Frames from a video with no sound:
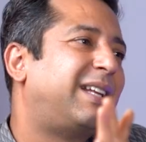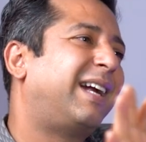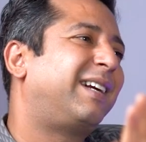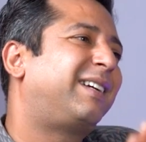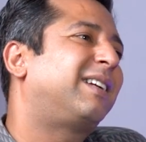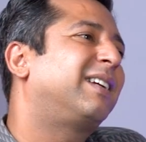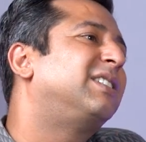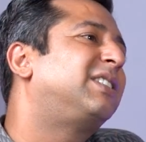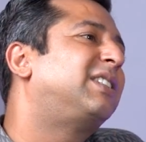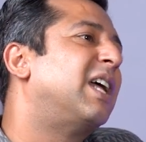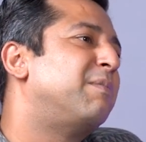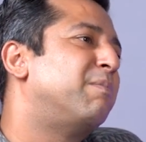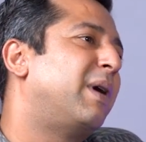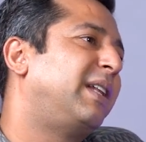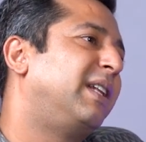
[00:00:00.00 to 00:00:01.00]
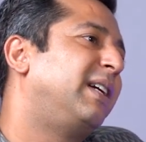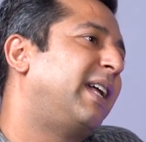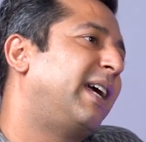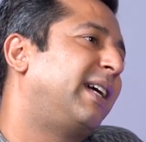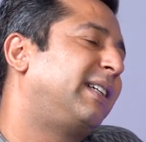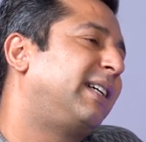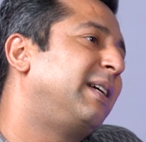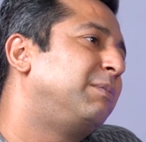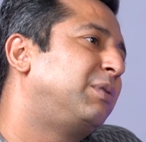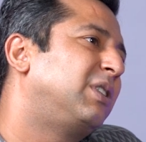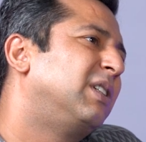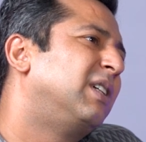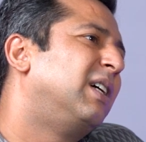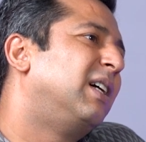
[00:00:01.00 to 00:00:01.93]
That is done by the tech teams,